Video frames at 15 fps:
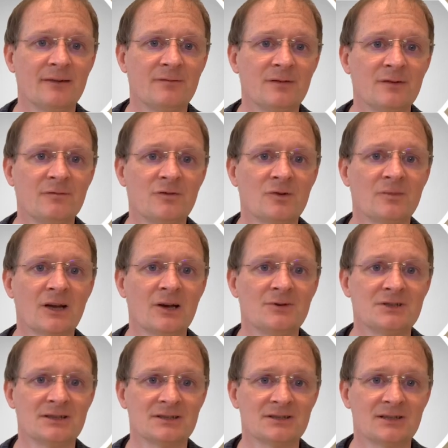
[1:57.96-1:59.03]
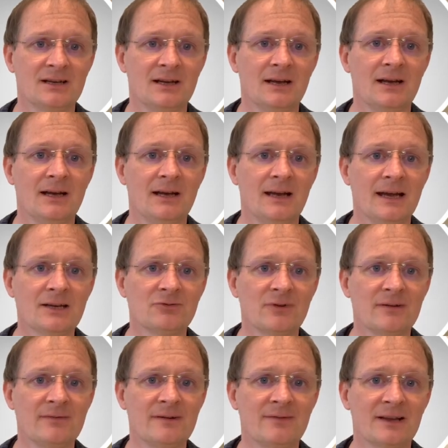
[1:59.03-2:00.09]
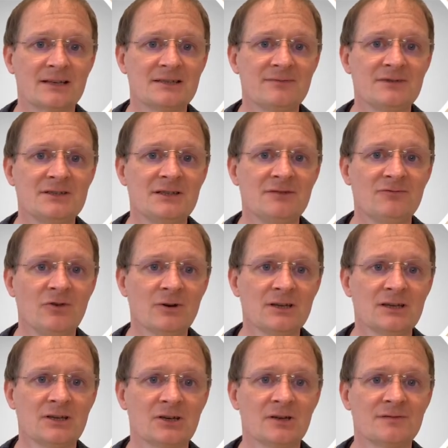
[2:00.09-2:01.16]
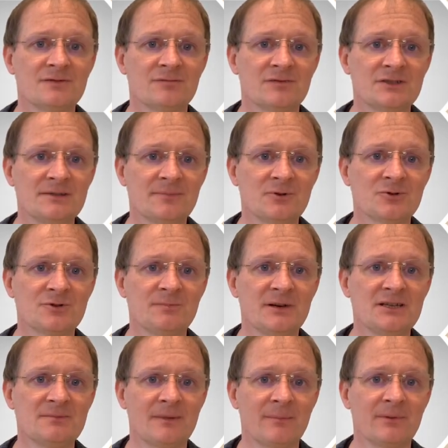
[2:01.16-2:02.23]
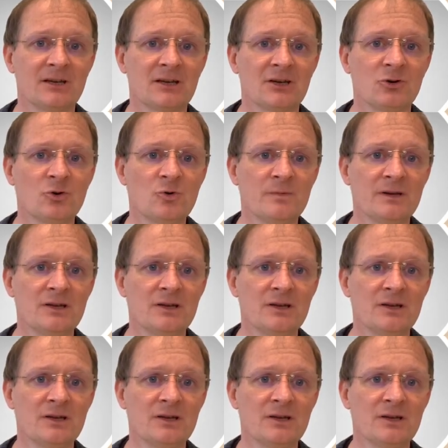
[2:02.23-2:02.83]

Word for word: and thin film coatings. X ray reflectivity, rocking curves, and reciprocal space mapping can all